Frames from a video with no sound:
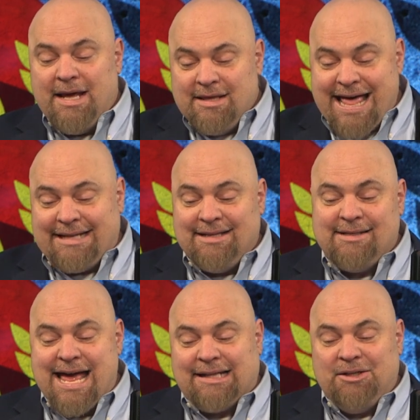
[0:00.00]
That's
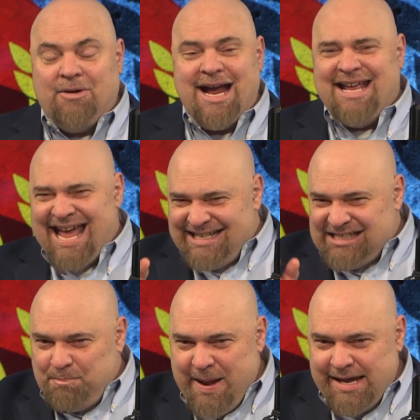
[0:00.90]
exactly right. And
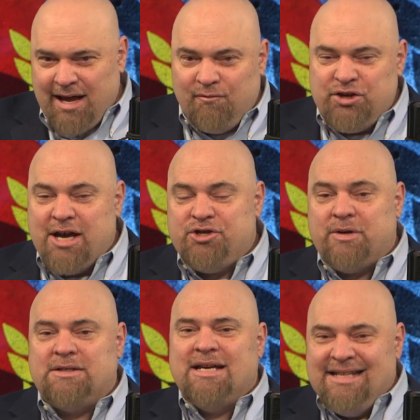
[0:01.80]
speaking of
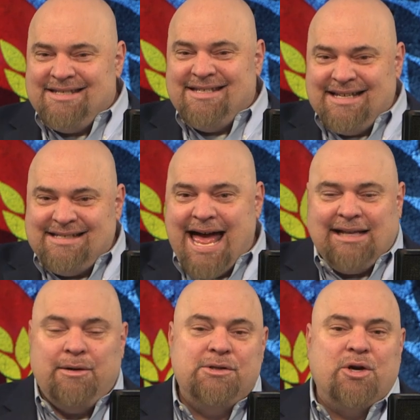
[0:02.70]
Jesuits, this is
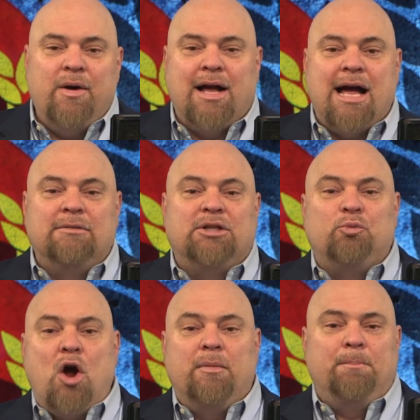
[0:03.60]
exactly what's going on with the
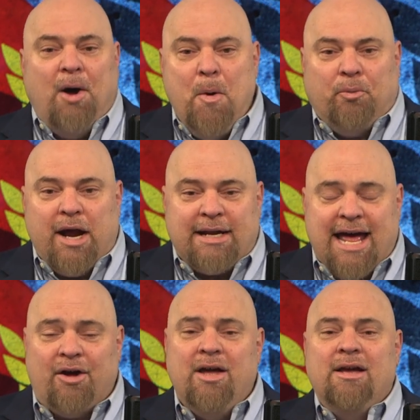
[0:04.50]
Roman Pope right now.